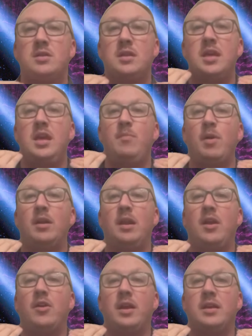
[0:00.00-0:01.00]
to keep our
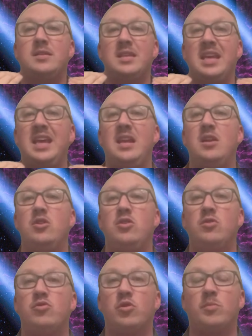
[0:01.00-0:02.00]
larynx in a
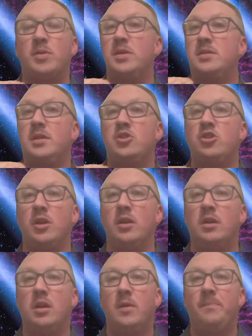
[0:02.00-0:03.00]
neutral
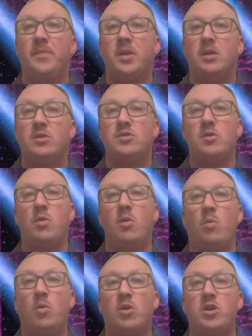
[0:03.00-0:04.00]
position. So
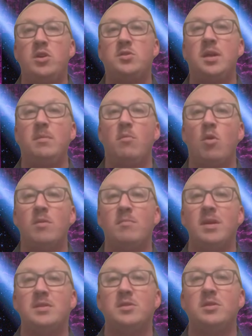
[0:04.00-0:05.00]
we're using more
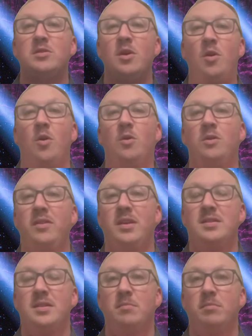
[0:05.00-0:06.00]
muscle to hold
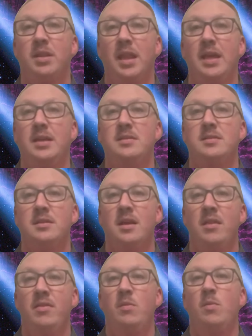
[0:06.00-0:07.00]
this in place
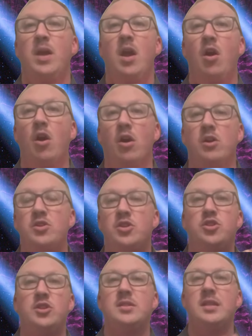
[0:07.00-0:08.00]
than we are to
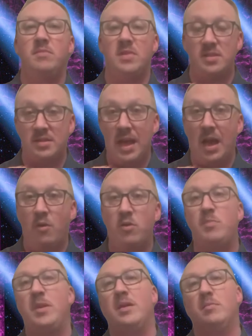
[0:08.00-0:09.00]
just let the
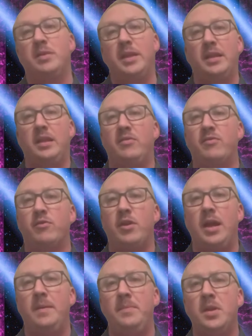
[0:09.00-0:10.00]
sound be completely free.